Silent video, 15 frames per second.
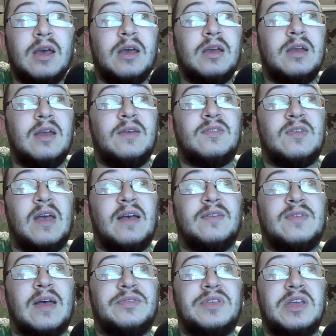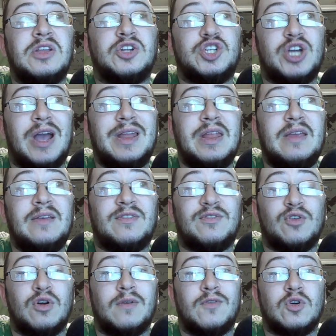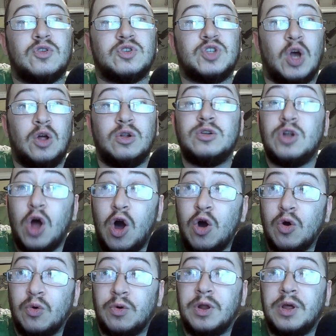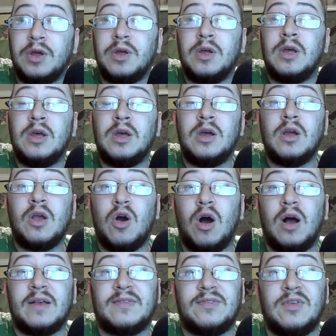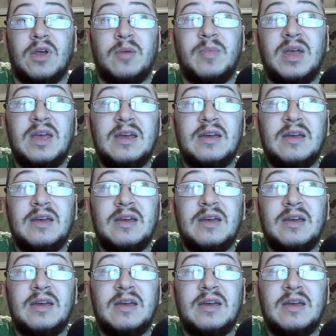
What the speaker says: he says that the Chinese servers alone costs them